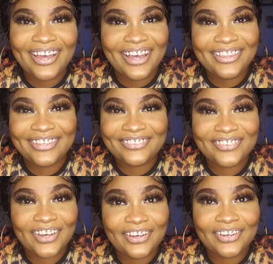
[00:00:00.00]
I love
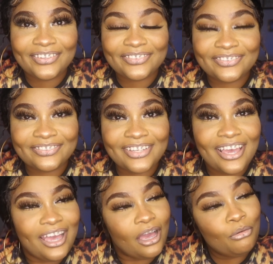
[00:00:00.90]
y'all.
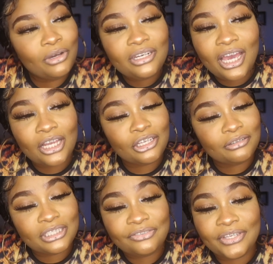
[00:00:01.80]
I wonder how
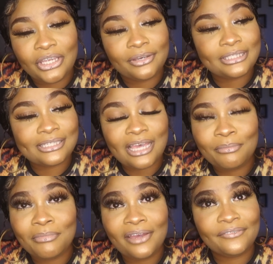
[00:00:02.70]
long this video is, because
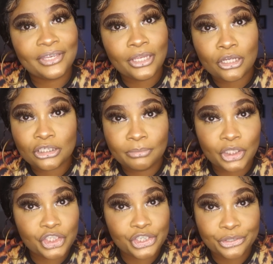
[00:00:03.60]
my videos
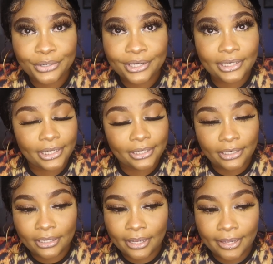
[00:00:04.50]
done short
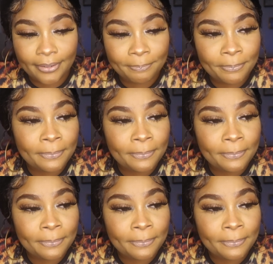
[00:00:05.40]
lately, like,